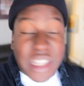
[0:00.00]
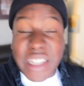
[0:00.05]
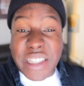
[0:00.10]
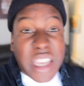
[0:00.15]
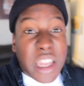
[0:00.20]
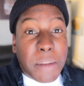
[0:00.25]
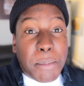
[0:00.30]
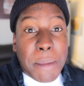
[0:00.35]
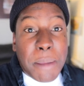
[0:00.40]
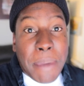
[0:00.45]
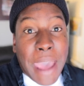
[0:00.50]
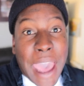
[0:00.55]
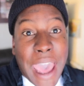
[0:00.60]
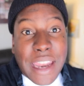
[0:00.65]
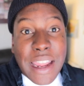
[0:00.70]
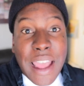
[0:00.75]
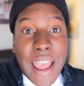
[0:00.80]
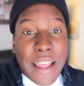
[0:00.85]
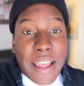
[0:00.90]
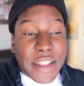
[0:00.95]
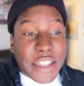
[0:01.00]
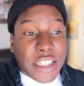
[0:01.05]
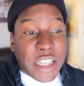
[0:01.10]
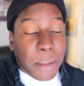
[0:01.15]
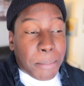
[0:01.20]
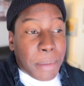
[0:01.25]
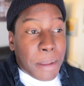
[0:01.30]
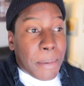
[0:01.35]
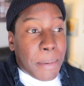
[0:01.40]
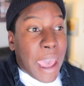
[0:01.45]
This could be bad. This
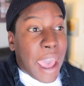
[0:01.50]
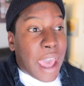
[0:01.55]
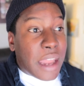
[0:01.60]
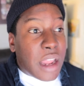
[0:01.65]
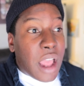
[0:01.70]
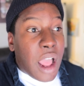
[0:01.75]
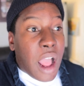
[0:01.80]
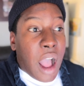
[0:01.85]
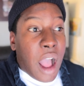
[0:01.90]
could be bad.